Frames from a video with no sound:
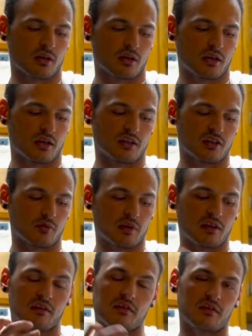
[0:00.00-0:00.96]
it to
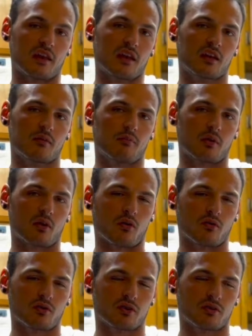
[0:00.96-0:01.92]
be thick but
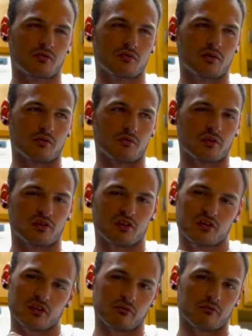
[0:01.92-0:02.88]
also in a weird
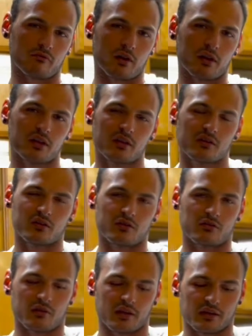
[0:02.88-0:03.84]
sense like runny,
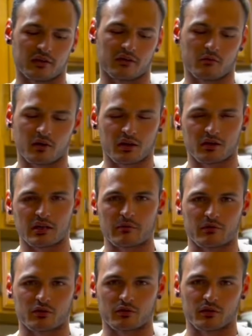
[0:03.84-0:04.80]
so like you want an
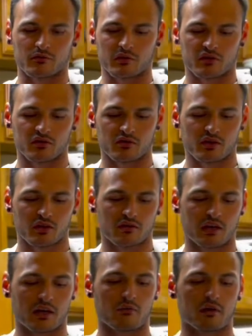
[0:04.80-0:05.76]
in-between mixture there.
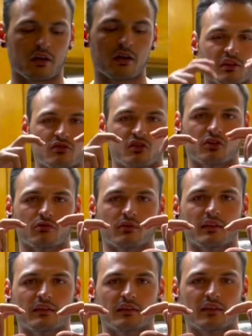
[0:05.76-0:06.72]
That way you still
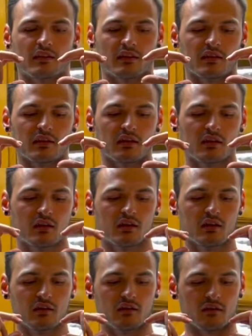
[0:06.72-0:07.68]
get the
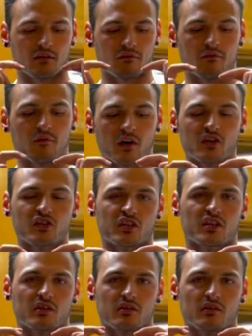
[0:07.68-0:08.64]

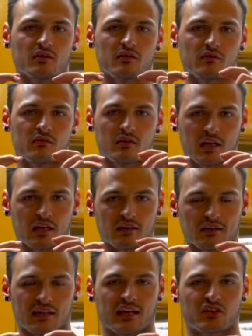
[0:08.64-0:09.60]
fudgy kind
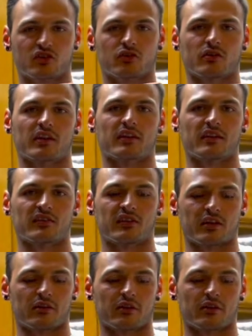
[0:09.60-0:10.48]
of texture in the center.